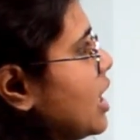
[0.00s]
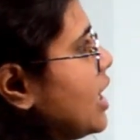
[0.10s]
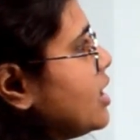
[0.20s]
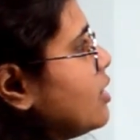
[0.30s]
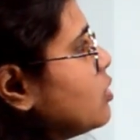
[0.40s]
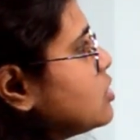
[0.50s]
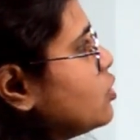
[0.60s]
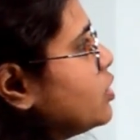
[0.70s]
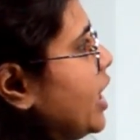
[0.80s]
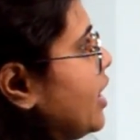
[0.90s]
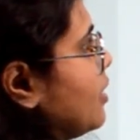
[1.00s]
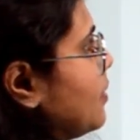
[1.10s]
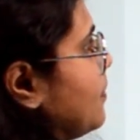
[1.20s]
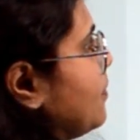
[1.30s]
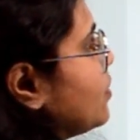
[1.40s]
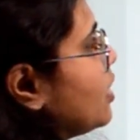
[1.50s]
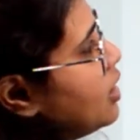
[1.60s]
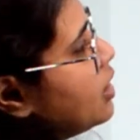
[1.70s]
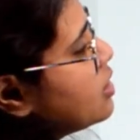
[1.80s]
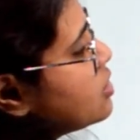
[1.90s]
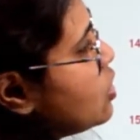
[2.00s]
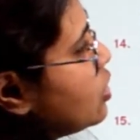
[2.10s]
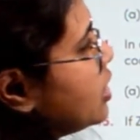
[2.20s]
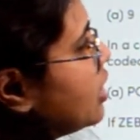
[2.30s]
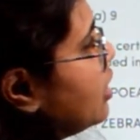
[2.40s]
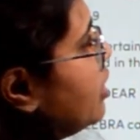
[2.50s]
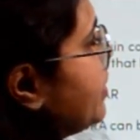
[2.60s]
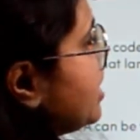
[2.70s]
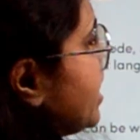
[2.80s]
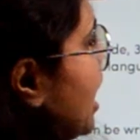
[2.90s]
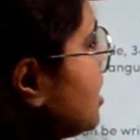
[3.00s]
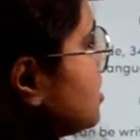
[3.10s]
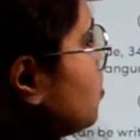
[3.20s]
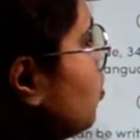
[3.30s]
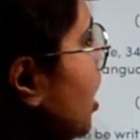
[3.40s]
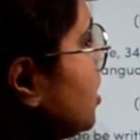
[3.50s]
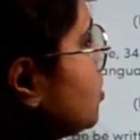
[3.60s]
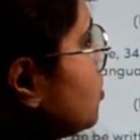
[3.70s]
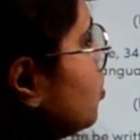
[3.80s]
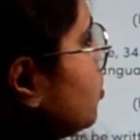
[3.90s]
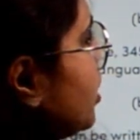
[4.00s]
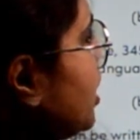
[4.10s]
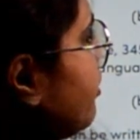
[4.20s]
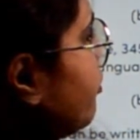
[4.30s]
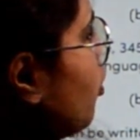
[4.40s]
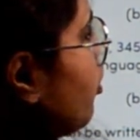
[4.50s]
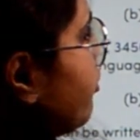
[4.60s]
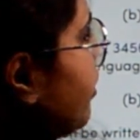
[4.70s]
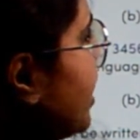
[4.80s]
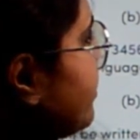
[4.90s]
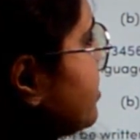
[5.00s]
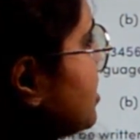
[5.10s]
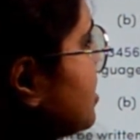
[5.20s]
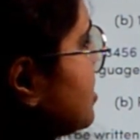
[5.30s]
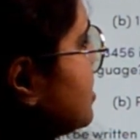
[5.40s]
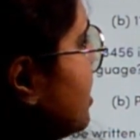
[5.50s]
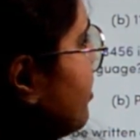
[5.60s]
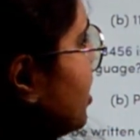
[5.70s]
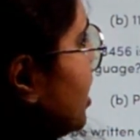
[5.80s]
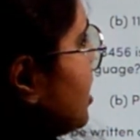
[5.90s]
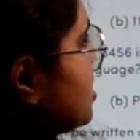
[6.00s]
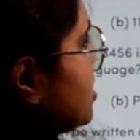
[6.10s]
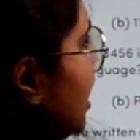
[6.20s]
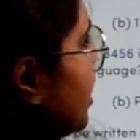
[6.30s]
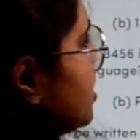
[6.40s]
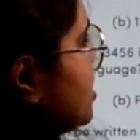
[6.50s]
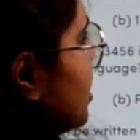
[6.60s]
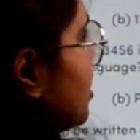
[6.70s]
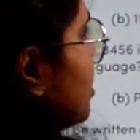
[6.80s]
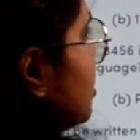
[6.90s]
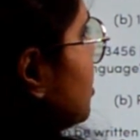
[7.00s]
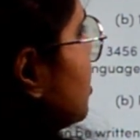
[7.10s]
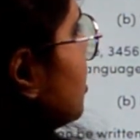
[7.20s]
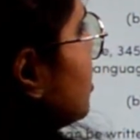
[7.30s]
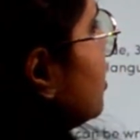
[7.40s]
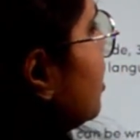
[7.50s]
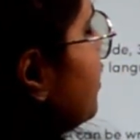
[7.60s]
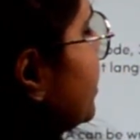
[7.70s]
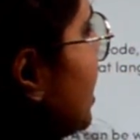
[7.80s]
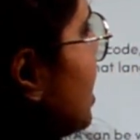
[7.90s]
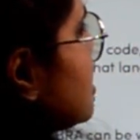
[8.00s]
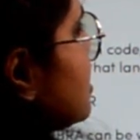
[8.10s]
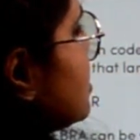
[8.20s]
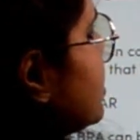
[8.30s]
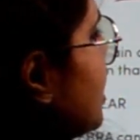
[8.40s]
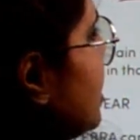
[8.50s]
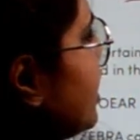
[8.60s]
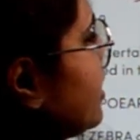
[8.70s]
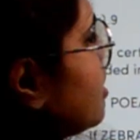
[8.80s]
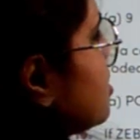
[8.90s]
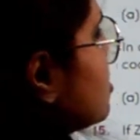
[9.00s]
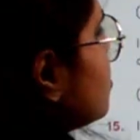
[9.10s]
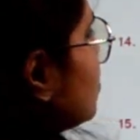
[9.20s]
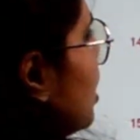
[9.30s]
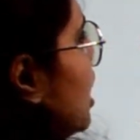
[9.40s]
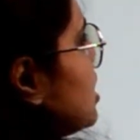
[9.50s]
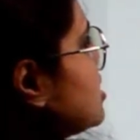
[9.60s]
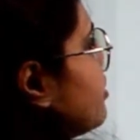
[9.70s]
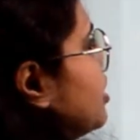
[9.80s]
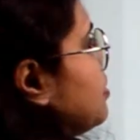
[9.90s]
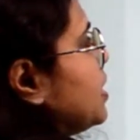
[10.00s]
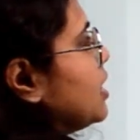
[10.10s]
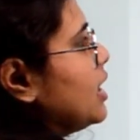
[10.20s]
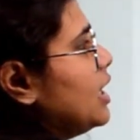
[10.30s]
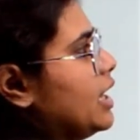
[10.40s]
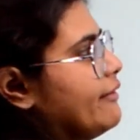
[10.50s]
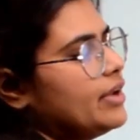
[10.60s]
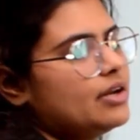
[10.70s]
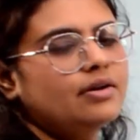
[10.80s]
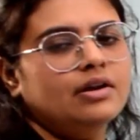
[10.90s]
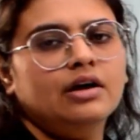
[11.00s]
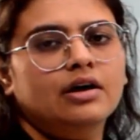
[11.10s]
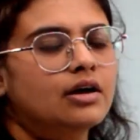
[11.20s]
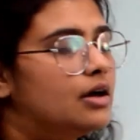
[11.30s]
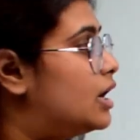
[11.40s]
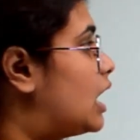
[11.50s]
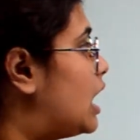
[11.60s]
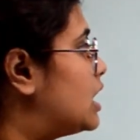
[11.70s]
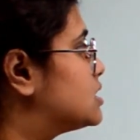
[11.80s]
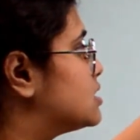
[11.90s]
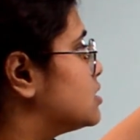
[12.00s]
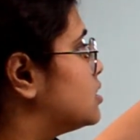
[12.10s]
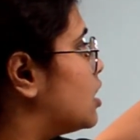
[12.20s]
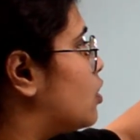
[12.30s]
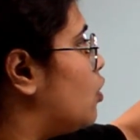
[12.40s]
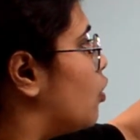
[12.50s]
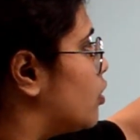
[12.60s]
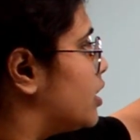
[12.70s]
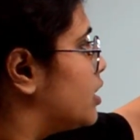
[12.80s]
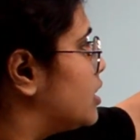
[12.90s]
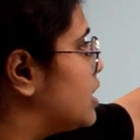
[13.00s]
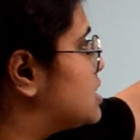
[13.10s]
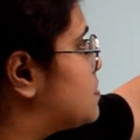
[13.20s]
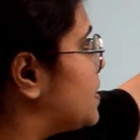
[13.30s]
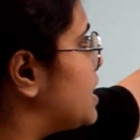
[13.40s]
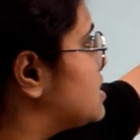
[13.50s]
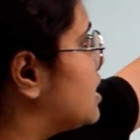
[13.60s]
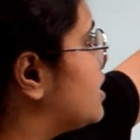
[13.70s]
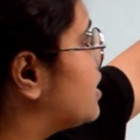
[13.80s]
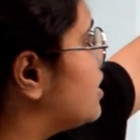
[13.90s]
and equals to 10. So the government has 1, 2, 3, 4, 5, 6, 7, 8, 9, 10. Government has 10 letters, so the answer will be 11. As the code is present